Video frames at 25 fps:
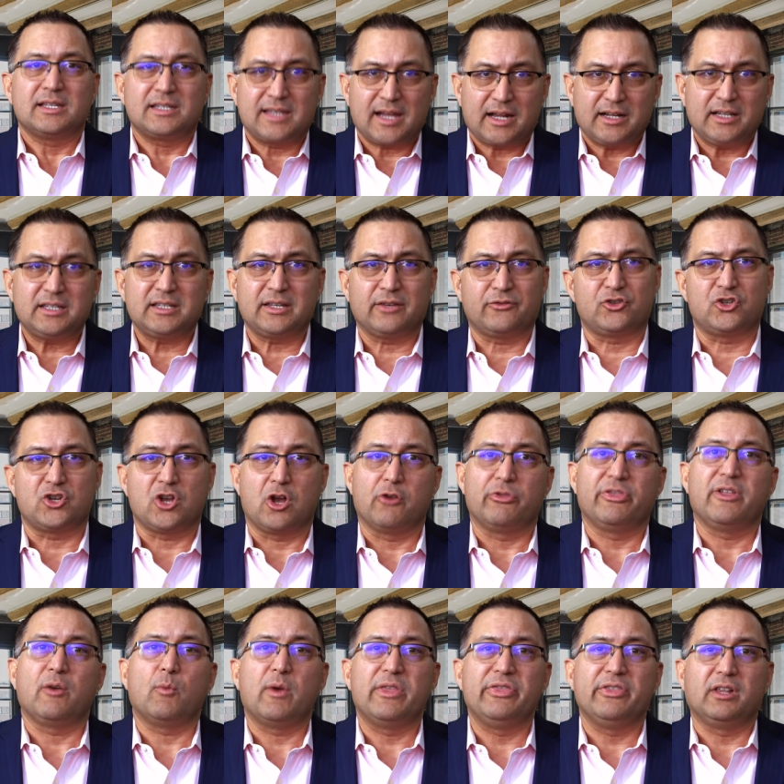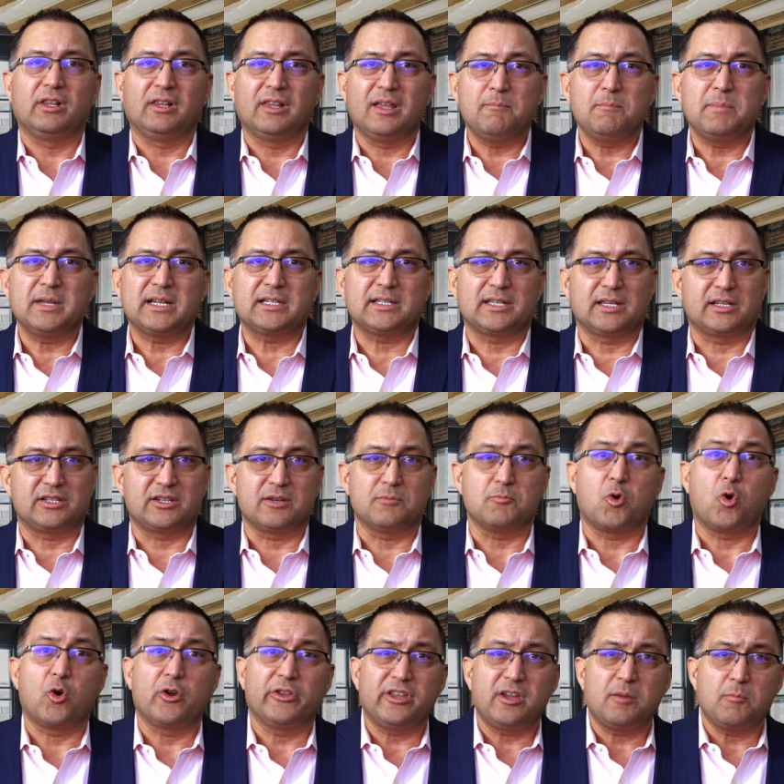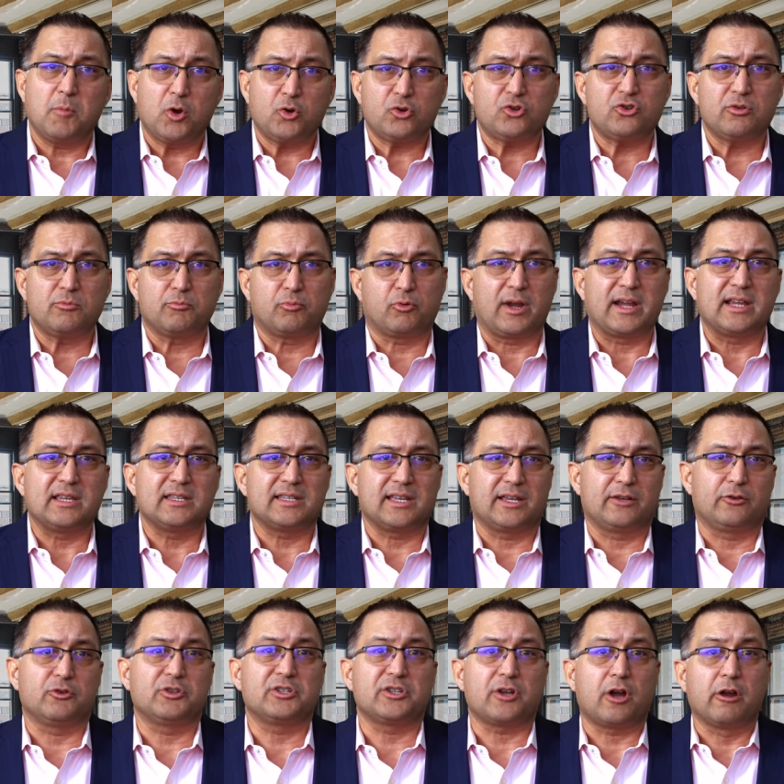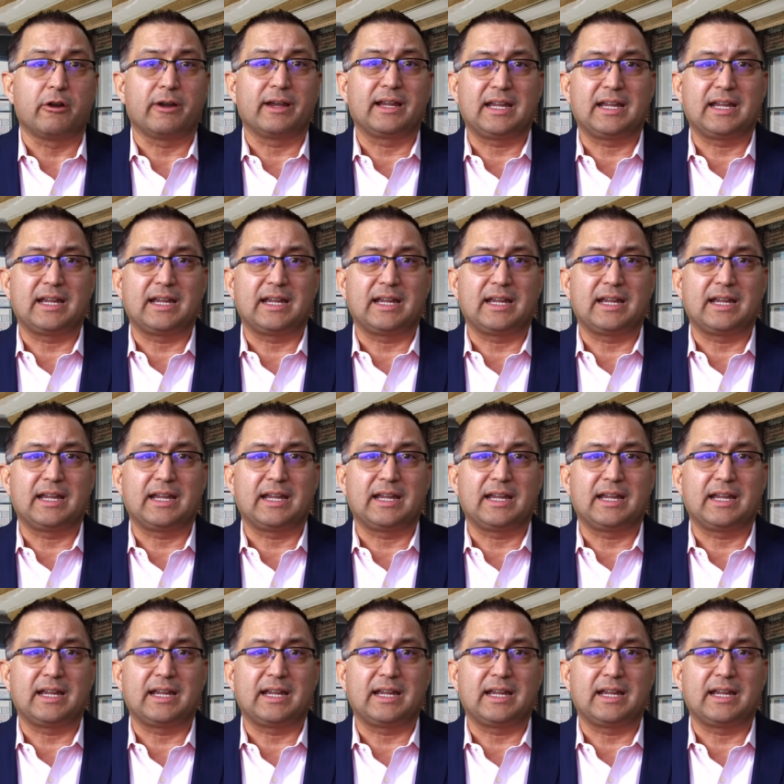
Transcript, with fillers: Studies have shown that when the limbic system or the emotional brain centers are